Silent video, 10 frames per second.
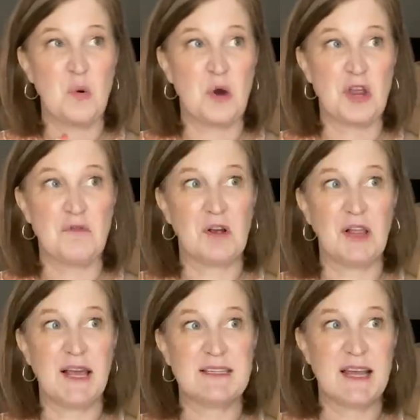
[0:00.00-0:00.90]
or you
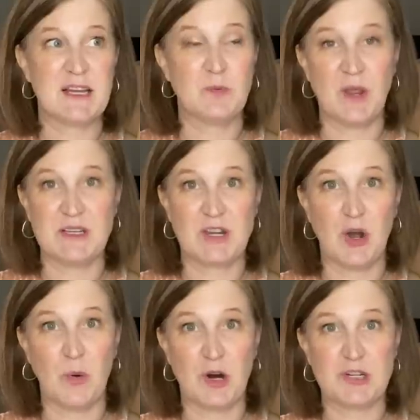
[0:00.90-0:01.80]
realize next week is a
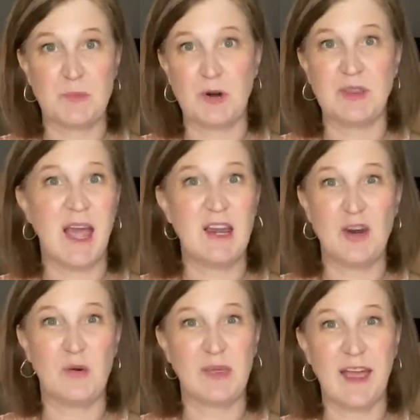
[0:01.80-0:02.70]
coworker's birthday and you
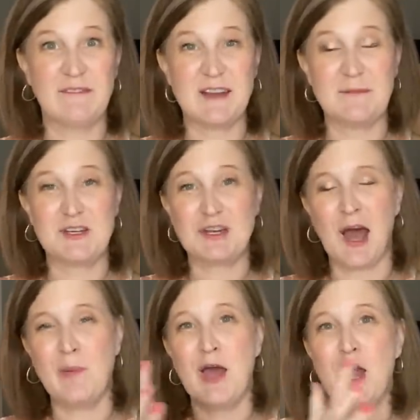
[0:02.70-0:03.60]
don't really have time to shop.